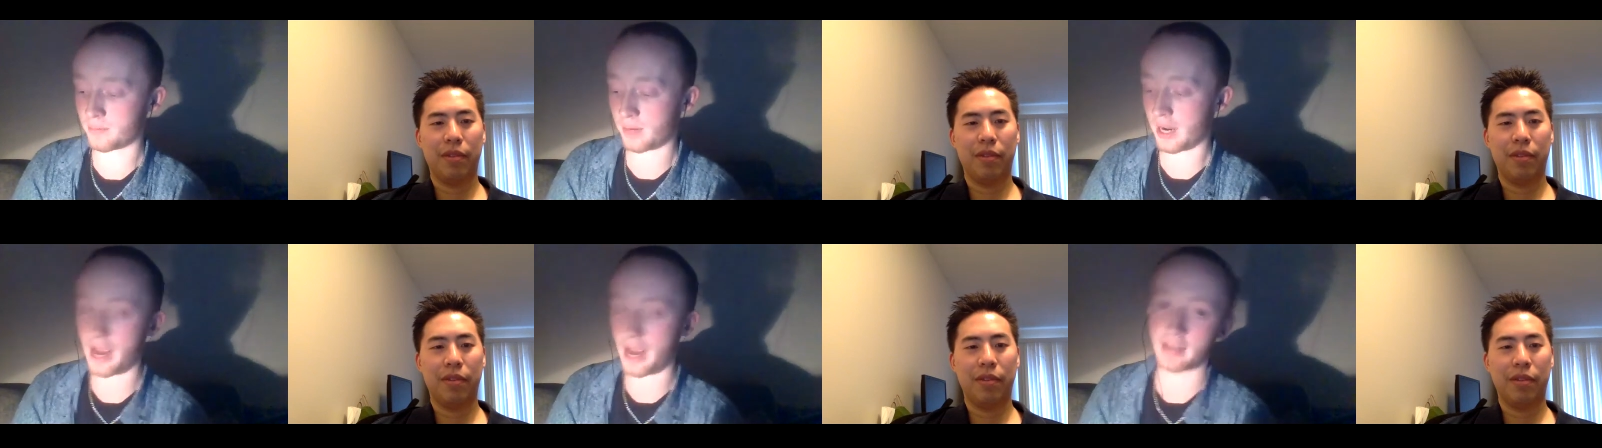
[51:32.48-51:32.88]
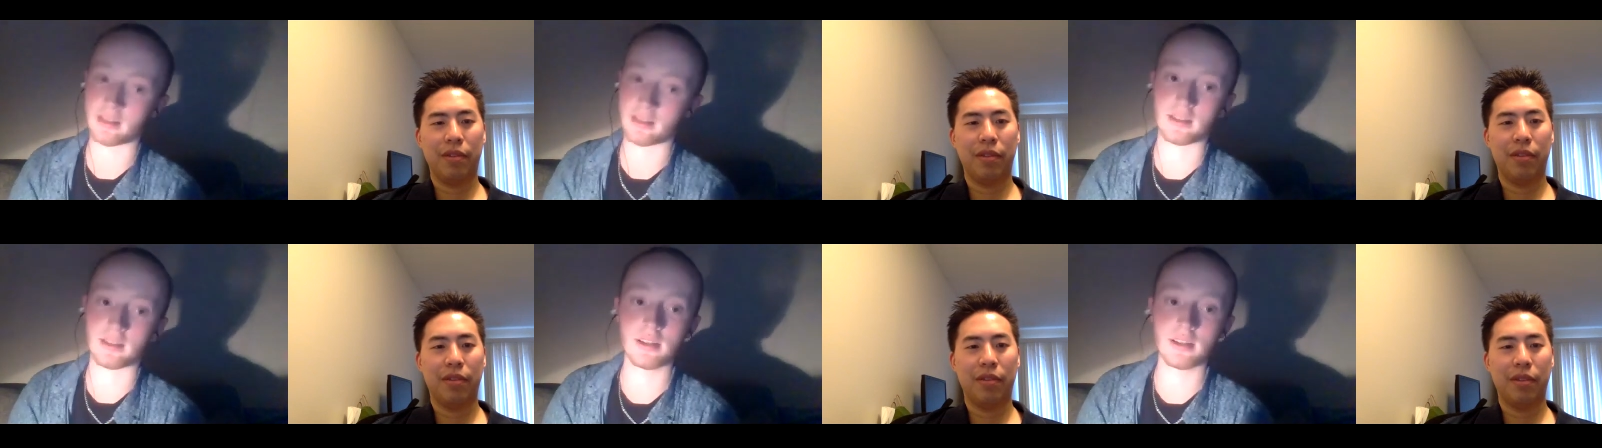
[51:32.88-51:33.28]
Speaker 1: anger
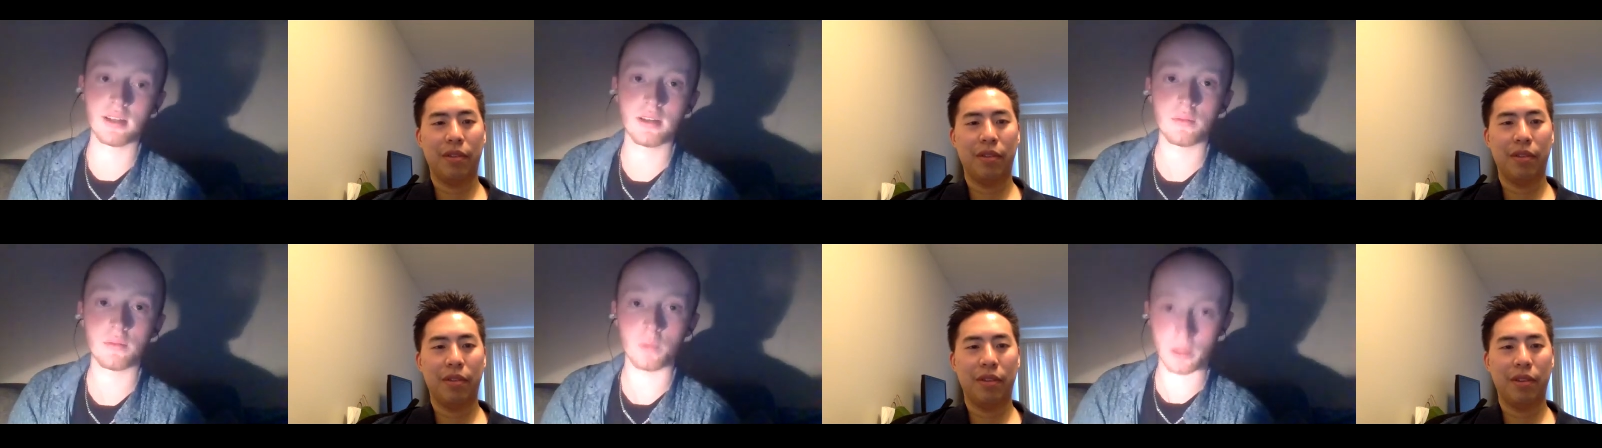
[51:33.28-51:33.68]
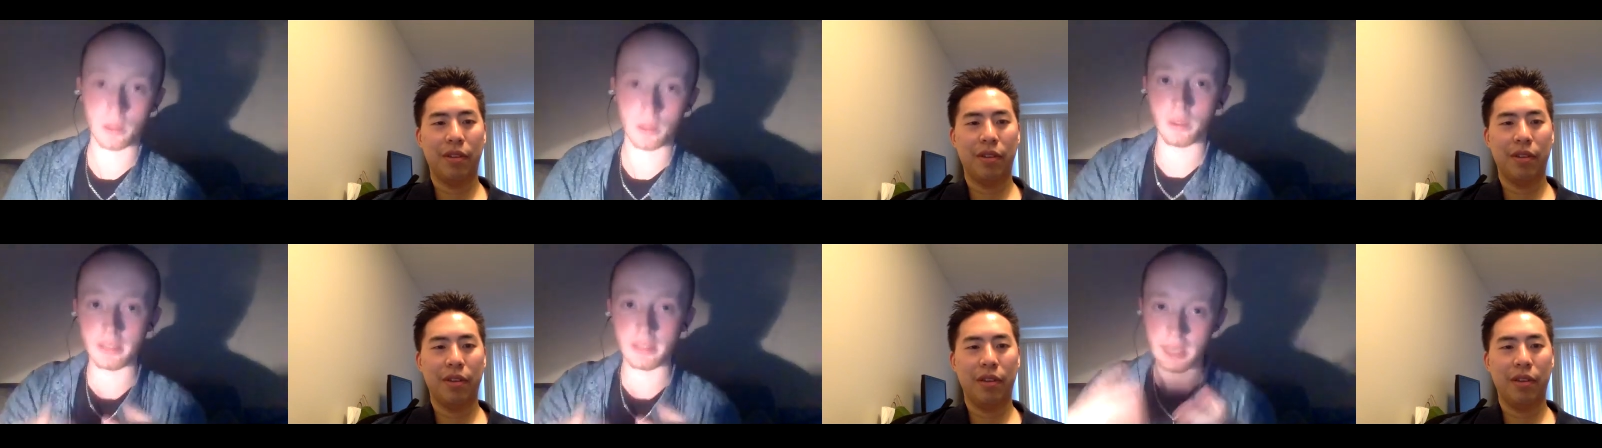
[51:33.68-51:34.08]

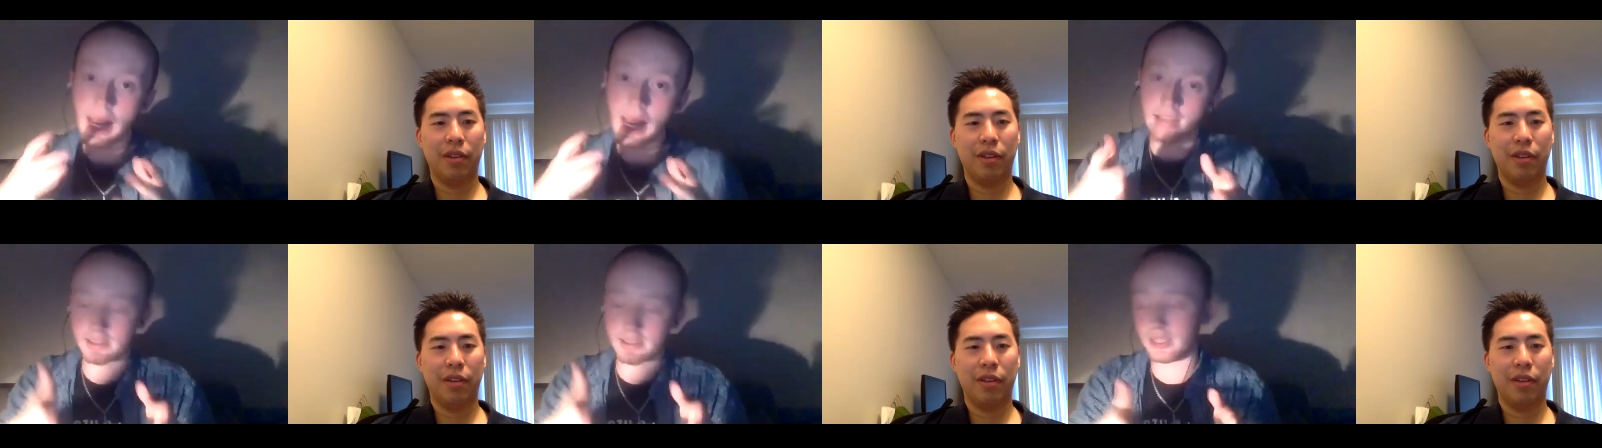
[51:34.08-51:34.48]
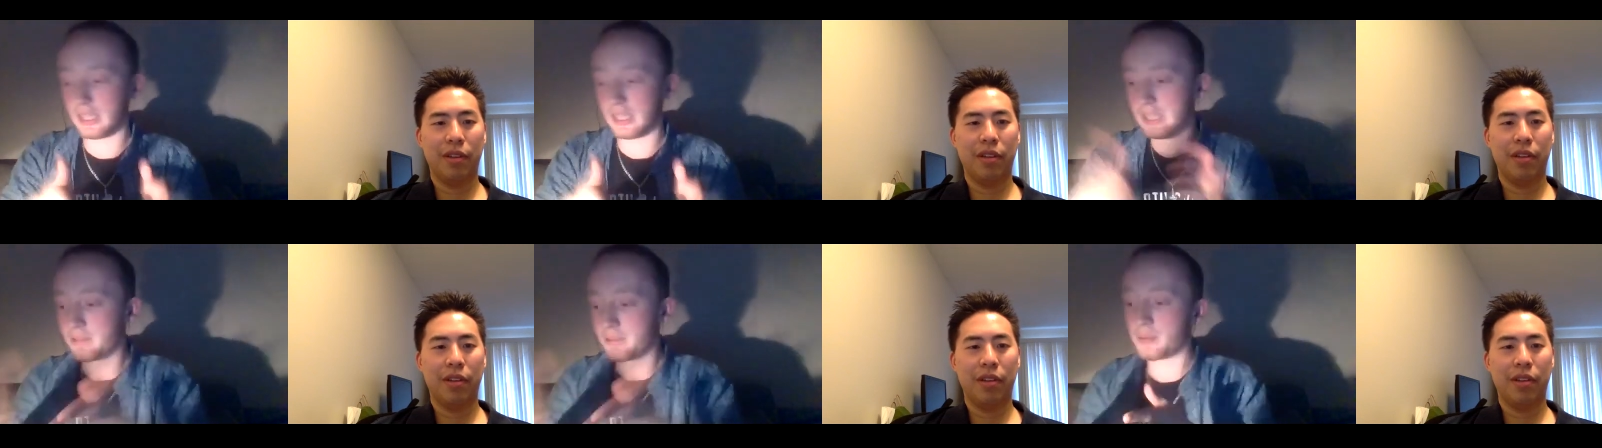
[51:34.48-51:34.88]
when they're actually
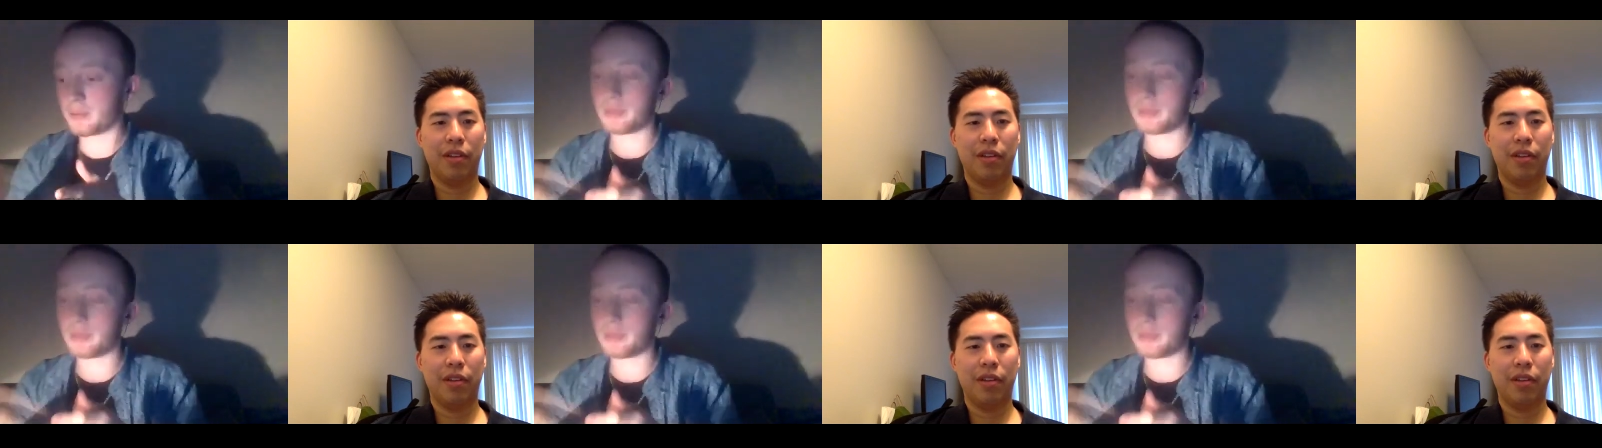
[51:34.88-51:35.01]
leaving me,